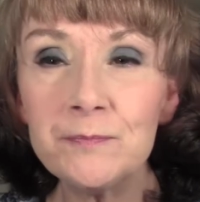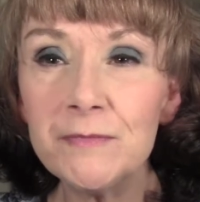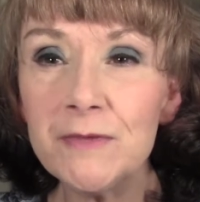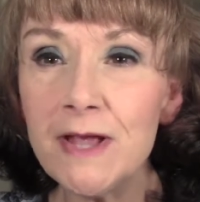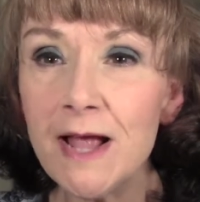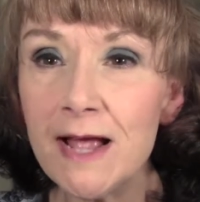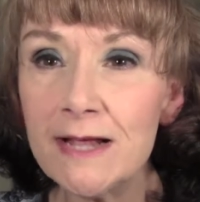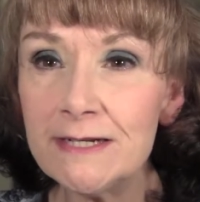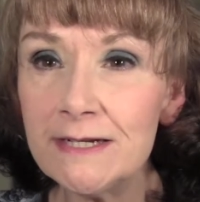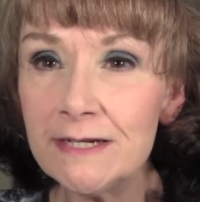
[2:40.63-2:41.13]

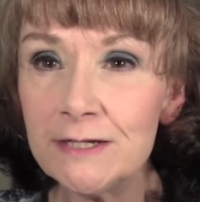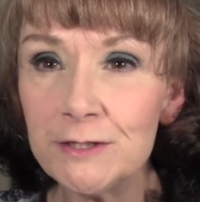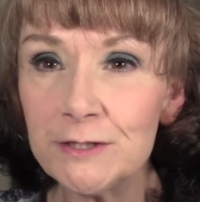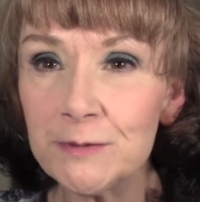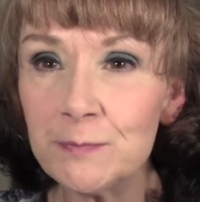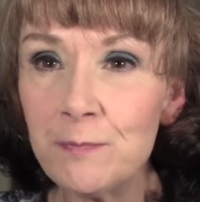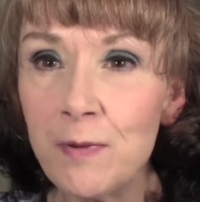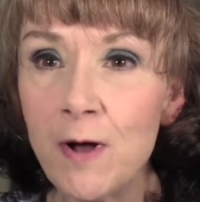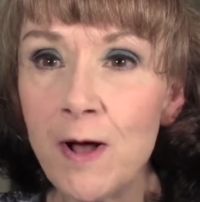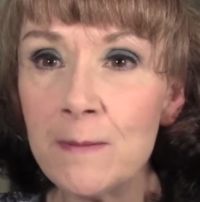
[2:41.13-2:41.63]
The idea
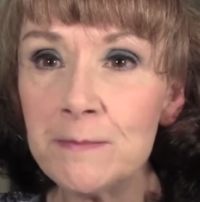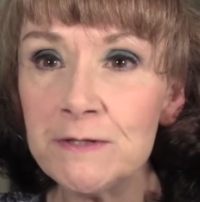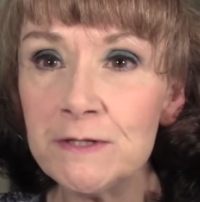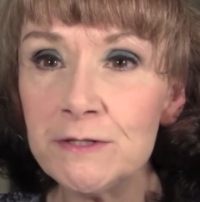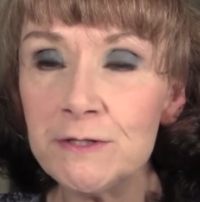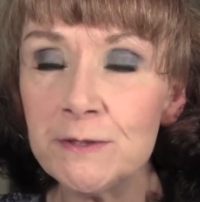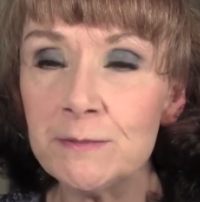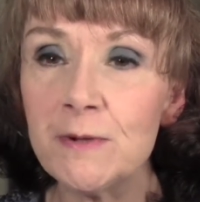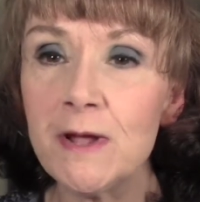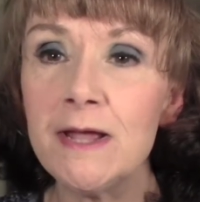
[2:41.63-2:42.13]
just popped
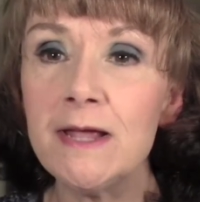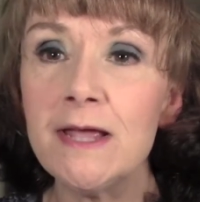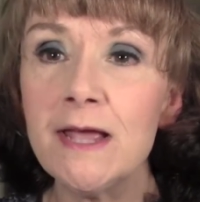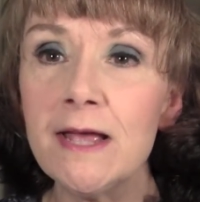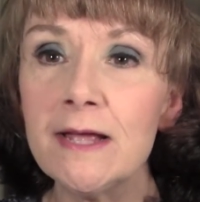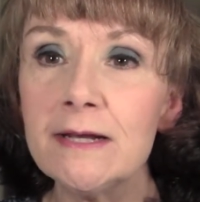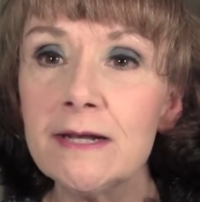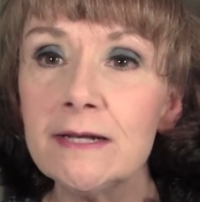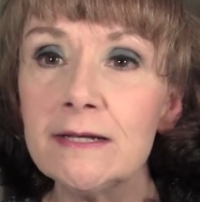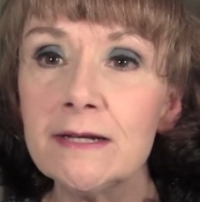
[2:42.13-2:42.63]
into my
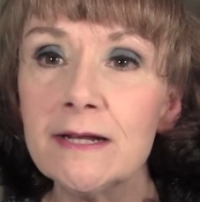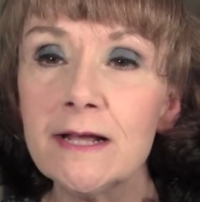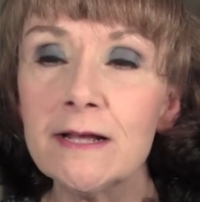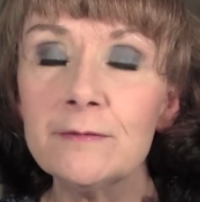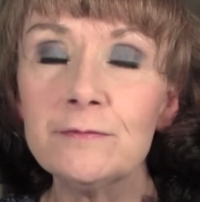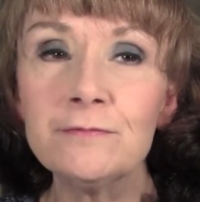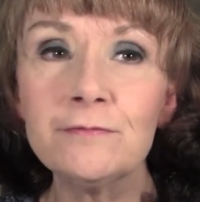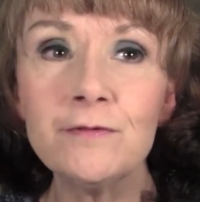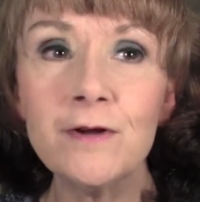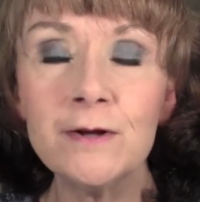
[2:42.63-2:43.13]
head,
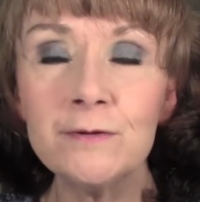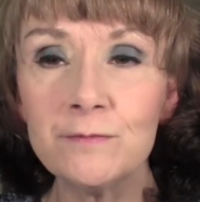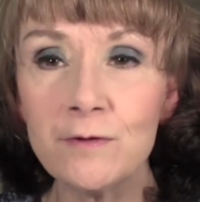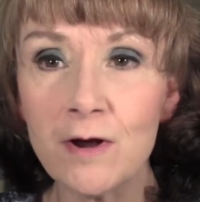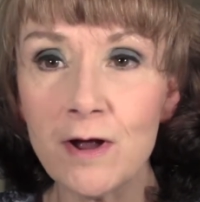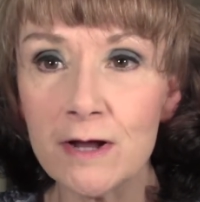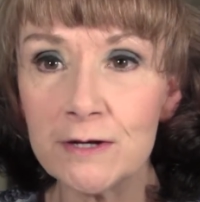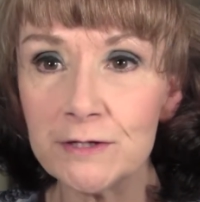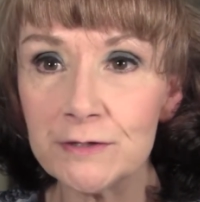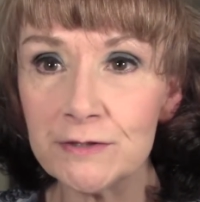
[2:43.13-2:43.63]
and Fred
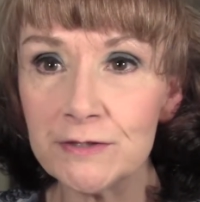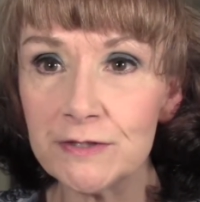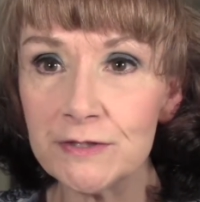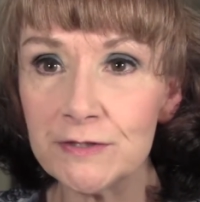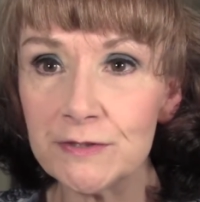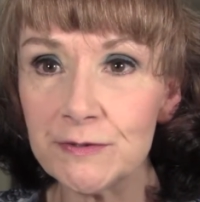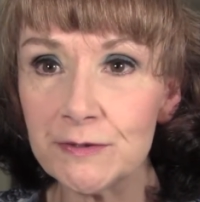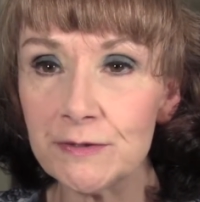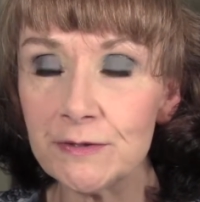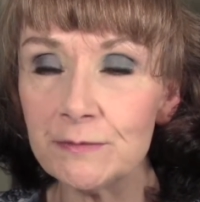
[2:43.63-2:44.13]
Rogers
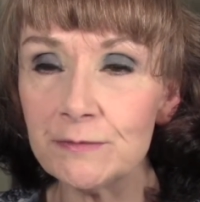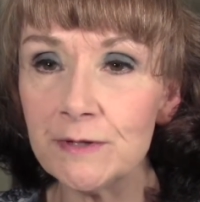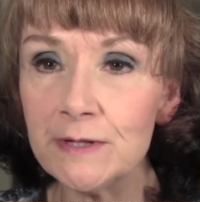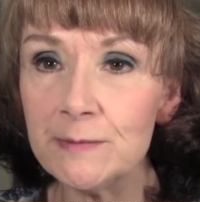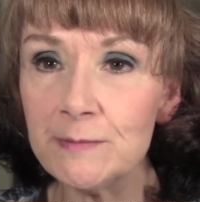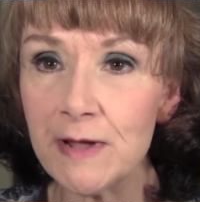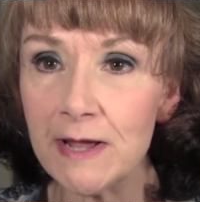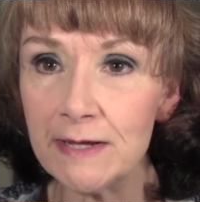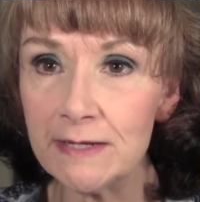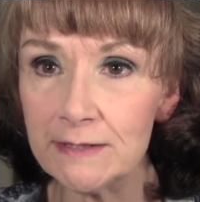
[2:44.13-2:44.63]
is really
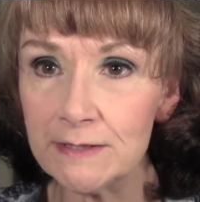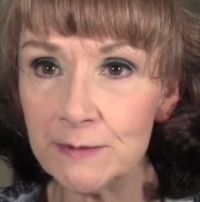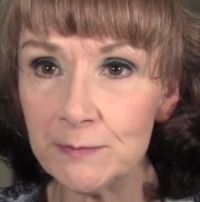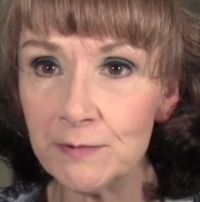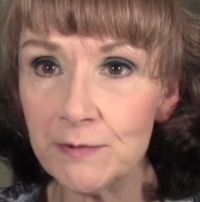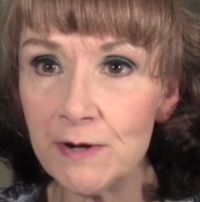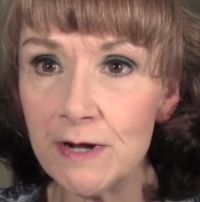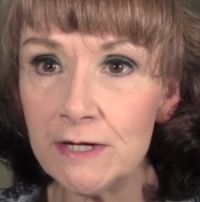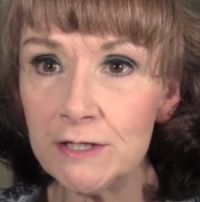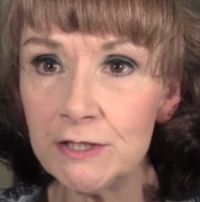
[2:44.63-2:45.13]
my
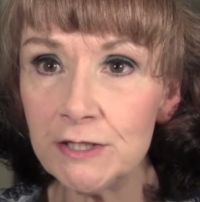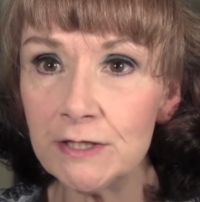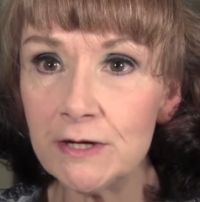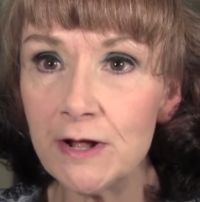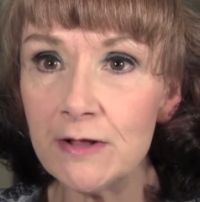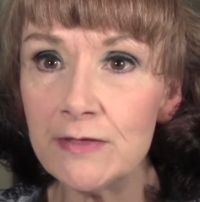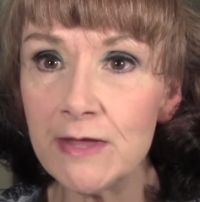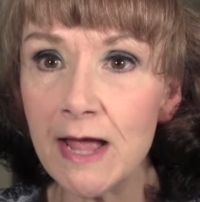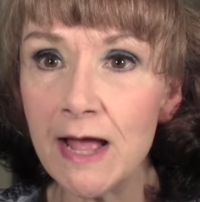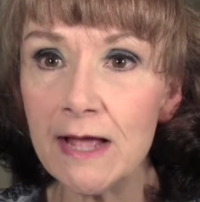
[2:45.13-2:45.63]
inspiration
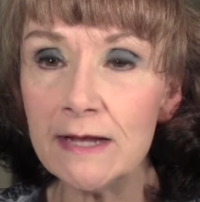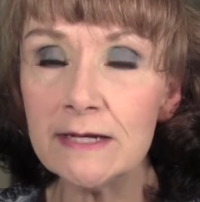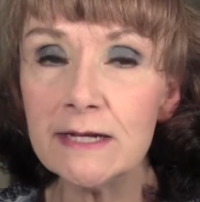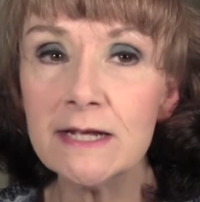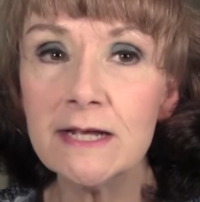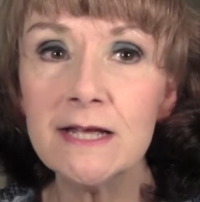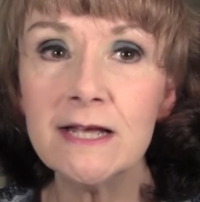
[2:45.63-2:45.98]
on that.